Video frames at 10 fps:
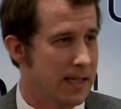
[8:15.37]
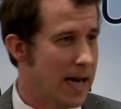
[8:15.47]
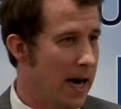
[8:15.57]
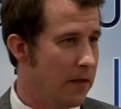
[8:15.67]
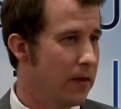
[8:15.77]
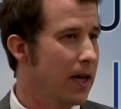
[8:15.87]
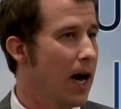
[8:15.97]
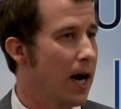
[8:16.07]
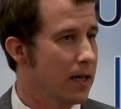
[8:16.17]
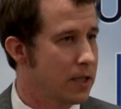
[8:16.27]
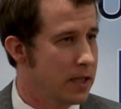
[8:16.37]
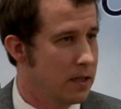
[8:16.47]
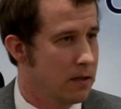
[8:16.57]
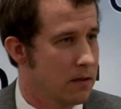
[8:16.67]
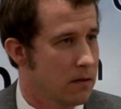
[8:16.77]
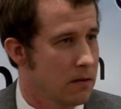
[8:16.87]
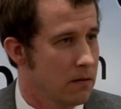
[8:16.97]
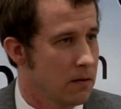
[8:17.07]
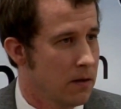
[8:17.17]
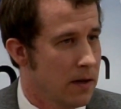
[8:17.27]
It's not in theologies.
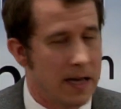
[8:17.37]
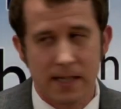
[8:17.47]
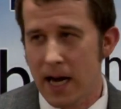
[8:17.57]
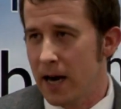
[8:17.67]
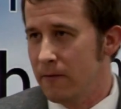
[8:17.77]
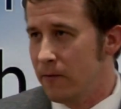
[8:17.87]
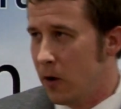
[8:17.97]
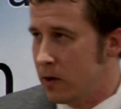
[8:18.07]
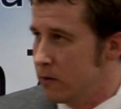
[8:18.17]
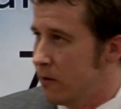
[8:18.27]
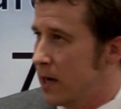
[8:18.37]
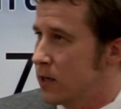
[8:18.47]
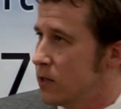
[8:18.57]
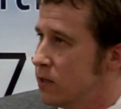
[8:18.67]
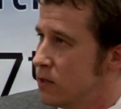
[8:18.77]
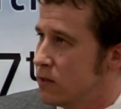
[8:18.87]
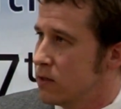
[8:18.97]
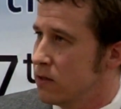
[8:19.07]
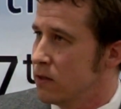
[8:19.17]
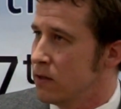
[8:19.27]
It's not in voting
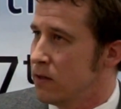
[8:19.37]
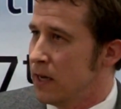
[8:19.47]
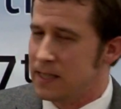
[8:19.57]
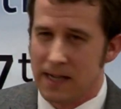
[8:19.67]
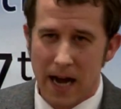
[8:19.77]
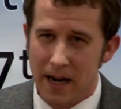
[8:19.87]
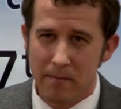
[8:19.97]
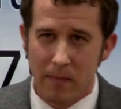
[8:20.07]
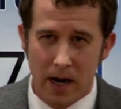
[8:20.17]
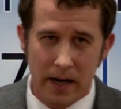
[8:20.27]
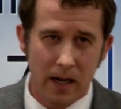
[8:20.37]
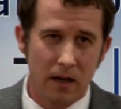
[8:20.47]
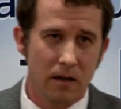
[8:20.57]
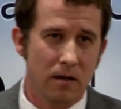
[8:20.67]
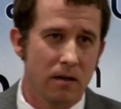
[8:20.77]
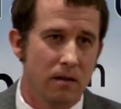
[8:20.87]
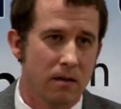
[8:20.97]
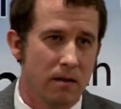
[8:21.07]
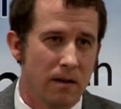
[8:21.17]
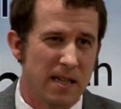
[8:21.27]
records. It's not in money.
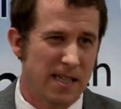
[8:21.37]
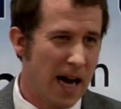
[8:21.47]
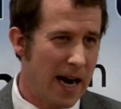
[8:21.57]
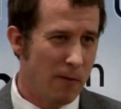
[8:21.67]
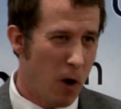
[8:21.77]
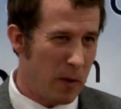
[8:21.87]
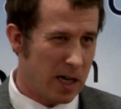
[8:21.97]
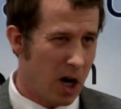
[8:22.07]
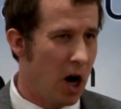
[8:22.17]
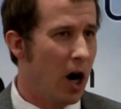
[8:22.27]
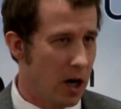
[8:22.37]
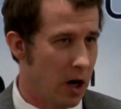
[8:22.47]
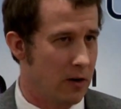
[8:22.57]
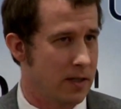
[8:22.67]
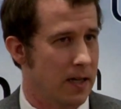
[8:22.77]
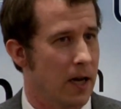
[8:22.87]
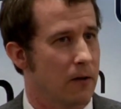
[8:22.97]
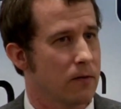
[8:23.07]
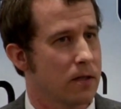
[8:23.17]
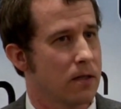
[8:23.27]
It's not in what we call
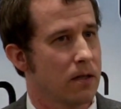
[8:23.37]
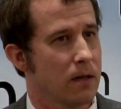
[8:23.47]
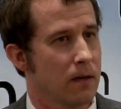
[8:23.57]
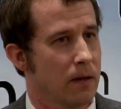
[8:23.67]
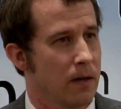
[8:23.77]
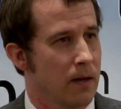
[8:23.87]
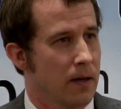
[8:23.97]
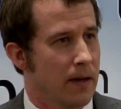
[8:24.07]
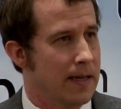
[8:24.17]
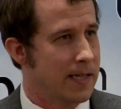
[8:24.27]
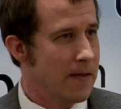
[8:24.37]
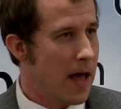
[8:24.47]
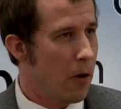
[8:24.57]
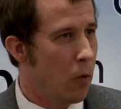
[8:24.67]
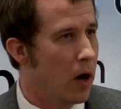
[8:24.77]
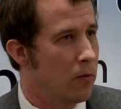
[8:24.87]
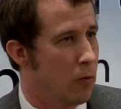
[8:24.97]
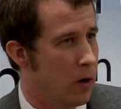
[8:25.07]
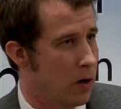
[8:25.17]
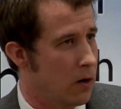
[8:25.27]
ourselves. It's in that
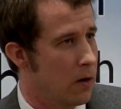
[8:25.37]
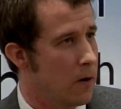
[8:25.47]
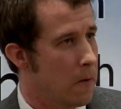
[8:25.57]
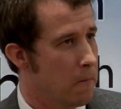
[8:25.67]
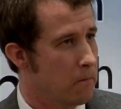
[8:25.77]
one word.